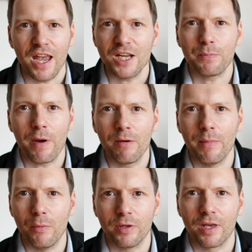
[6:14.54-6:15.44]

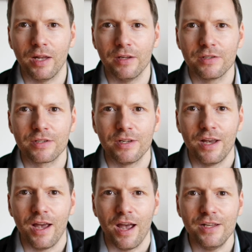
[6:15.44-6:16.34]
Experiment with colours
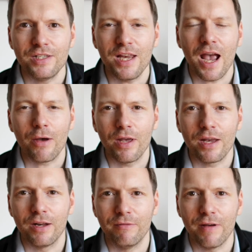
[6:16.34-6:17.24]
and see how they
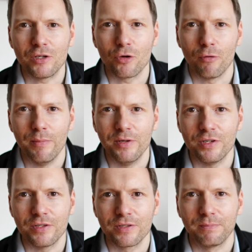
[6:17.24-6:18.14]
can affect your
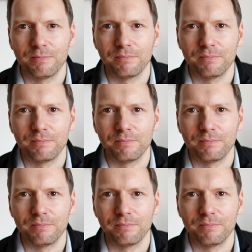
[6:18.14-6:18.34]
images.